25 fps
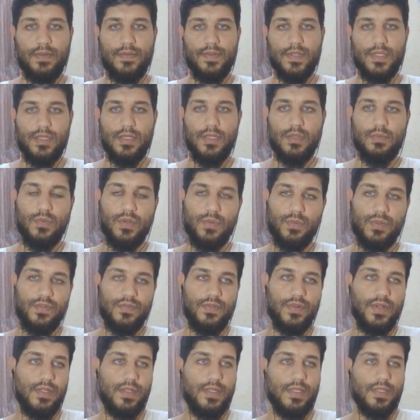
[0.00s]
it's not mobile
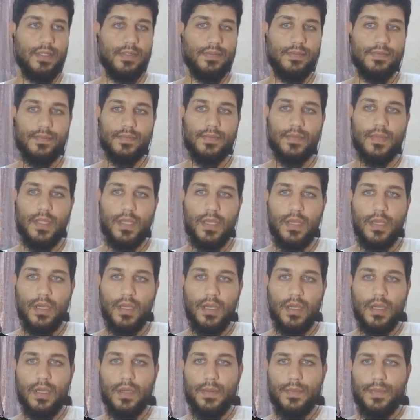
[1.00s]
friendly.
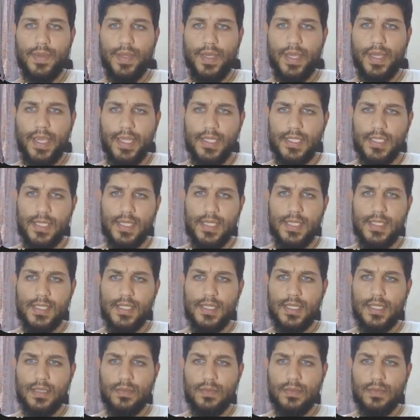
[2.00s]
Page isn't it